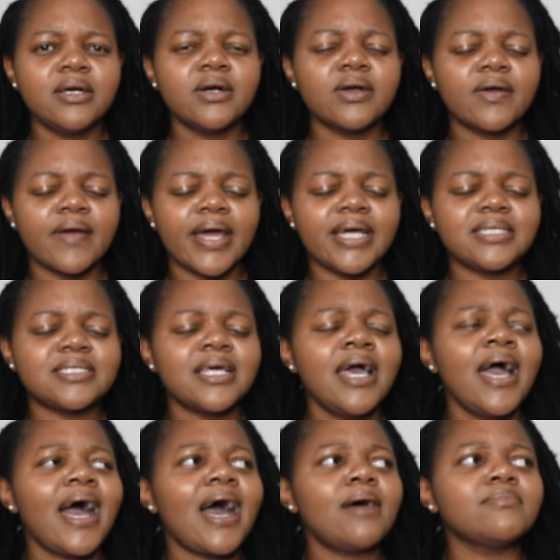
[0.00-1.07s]
Great.
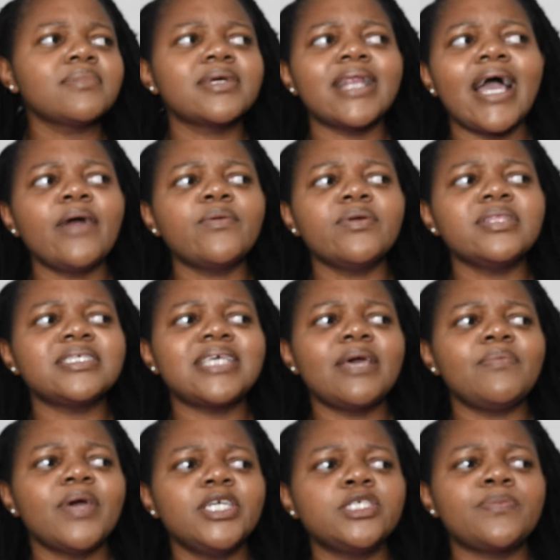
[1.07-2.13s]
I'm glad we're on the same
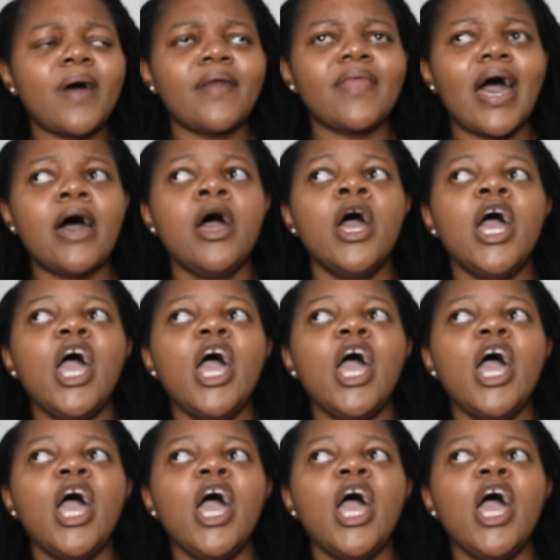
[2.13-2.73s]
page about that.